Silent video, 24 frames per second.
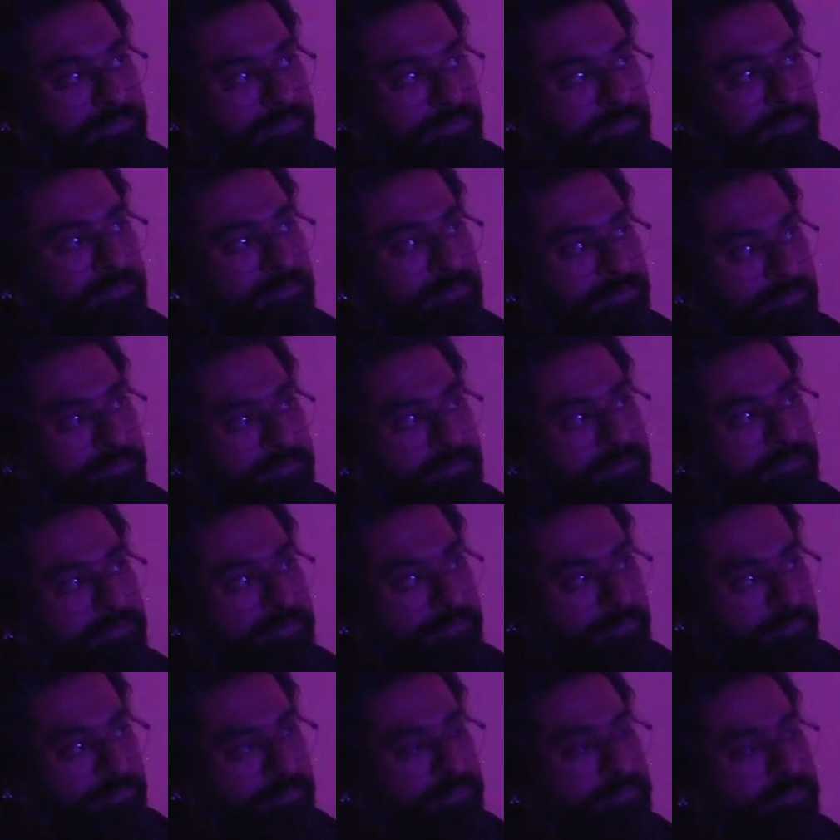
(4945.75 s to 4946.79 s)
not
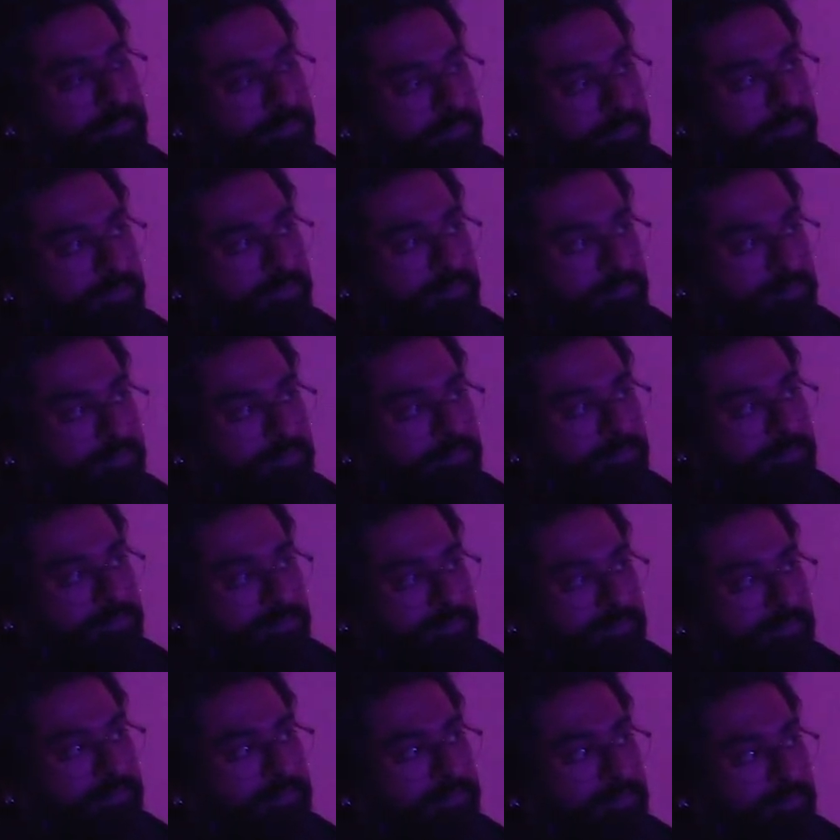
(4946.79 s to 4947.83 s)
accept them as
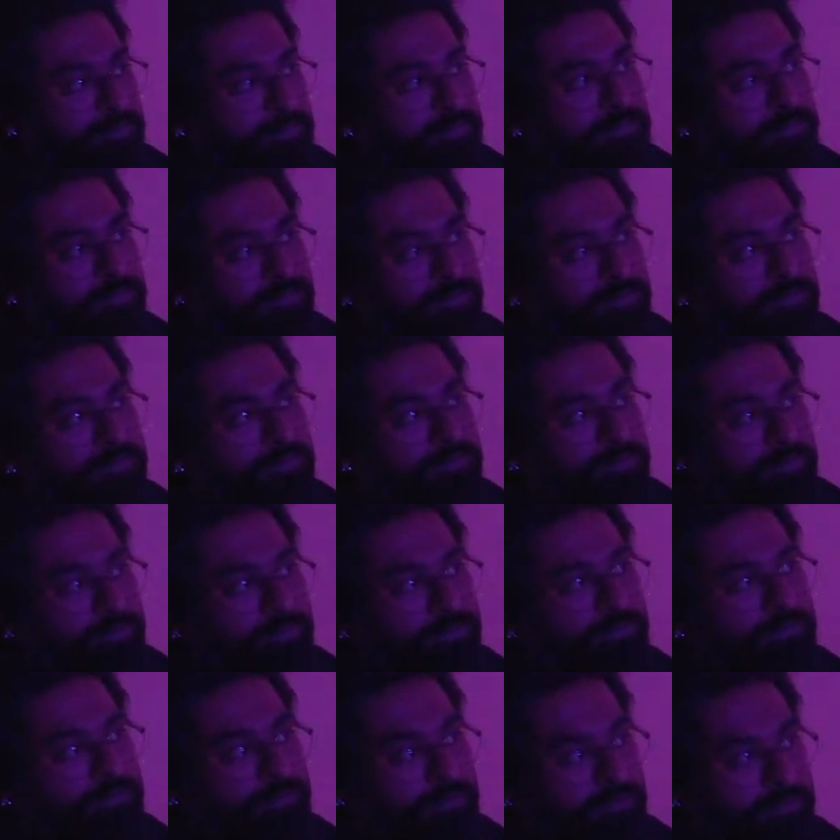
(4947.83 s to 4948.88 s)
things that
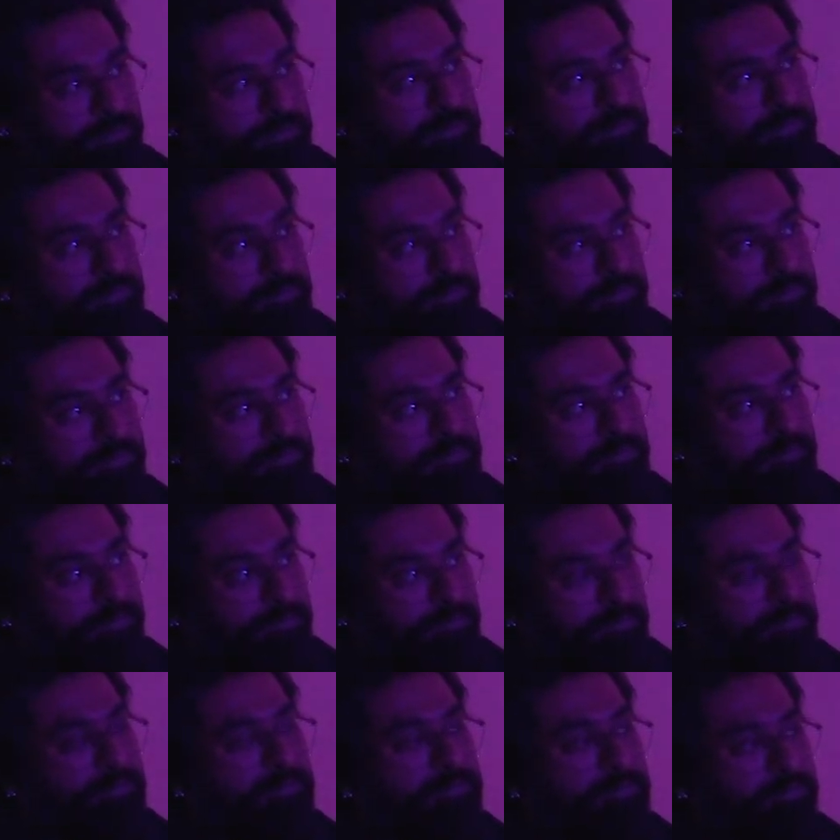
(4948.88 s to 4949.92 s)
we can
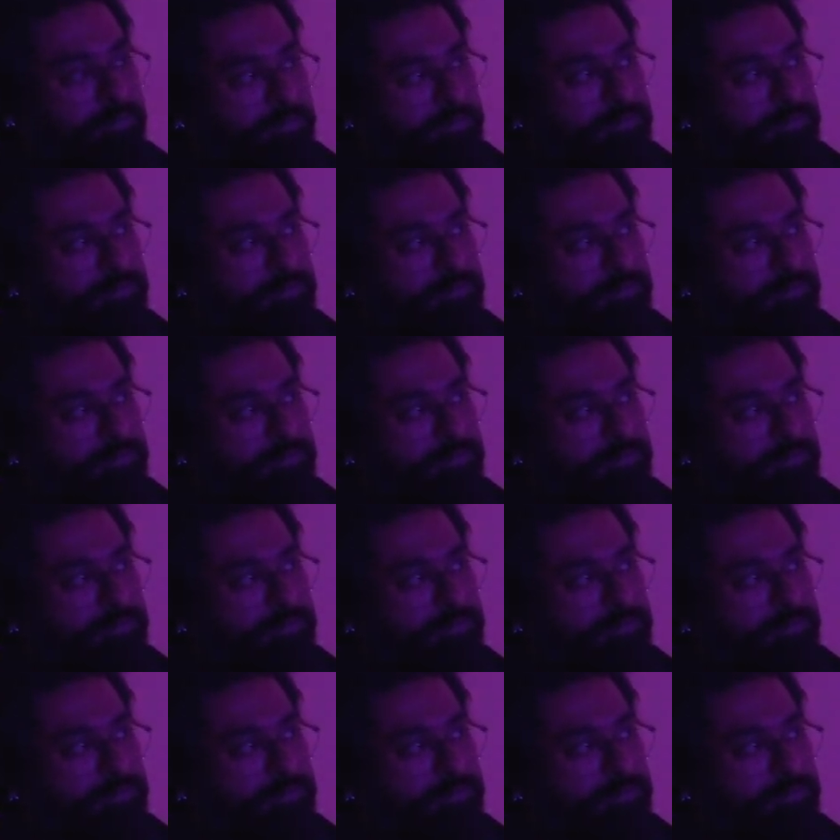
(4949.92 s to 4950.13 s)
experience when